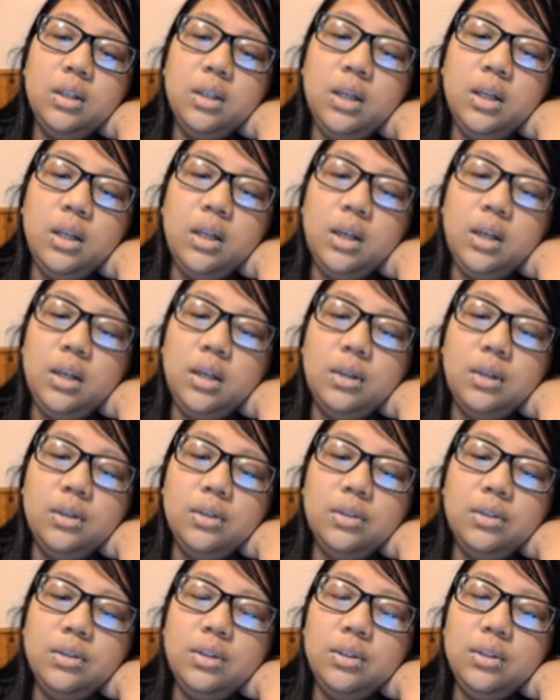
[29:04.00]

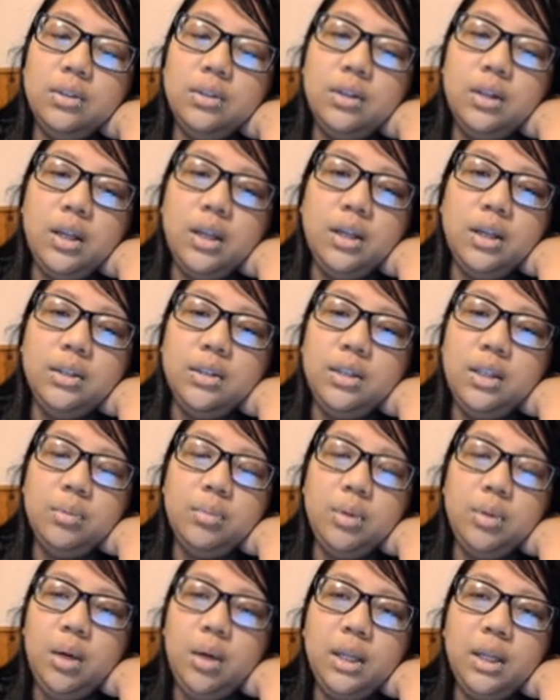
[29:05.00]
and then
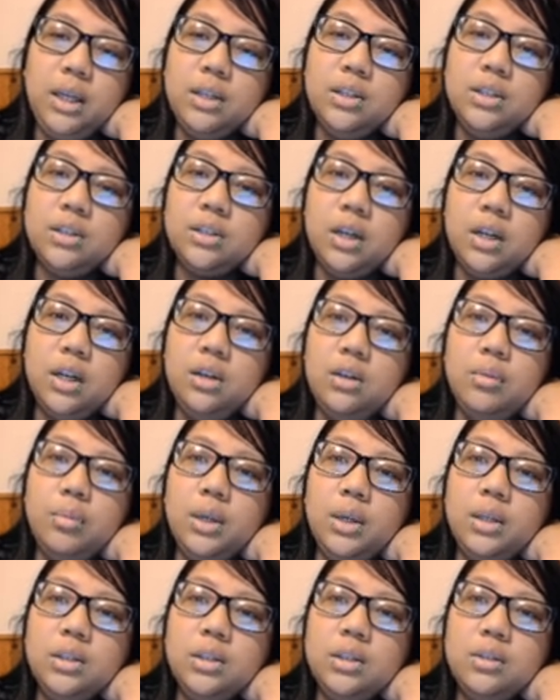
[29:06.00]
Depop. Like, it just kind of
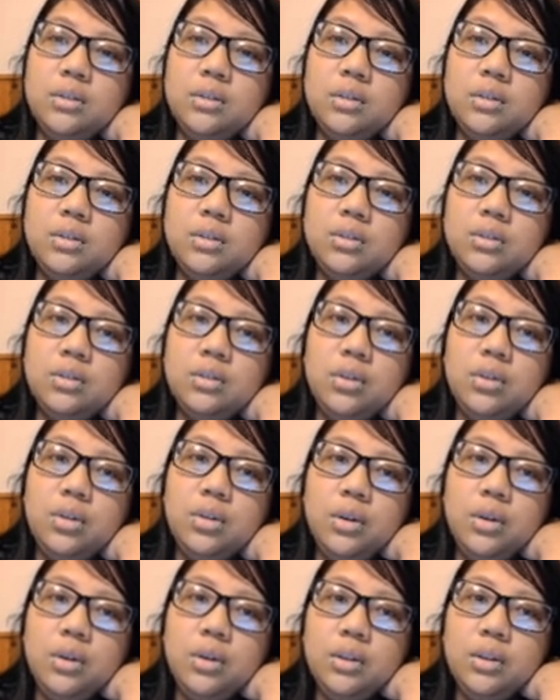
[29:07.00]
depends.
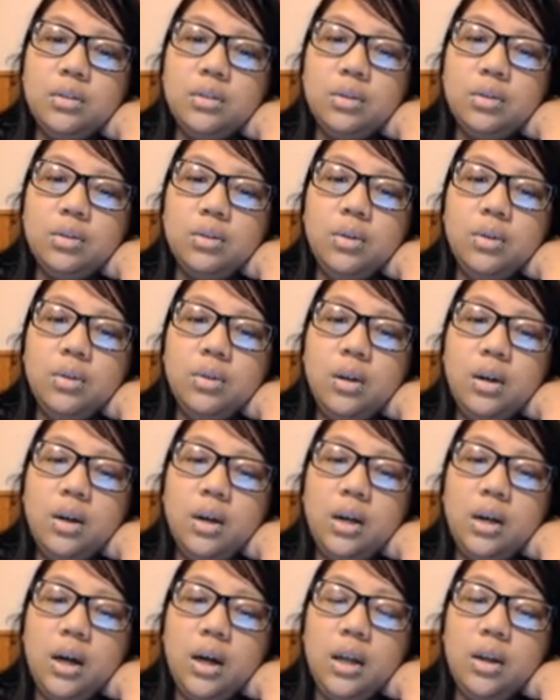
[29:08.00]
So
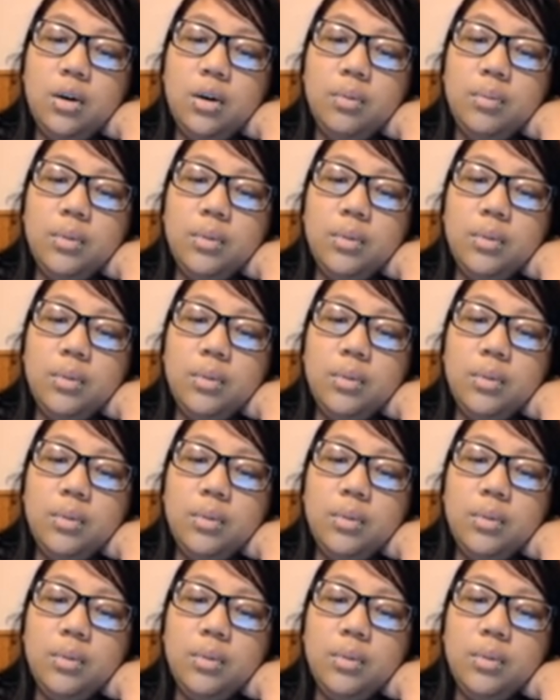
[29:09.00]
I hope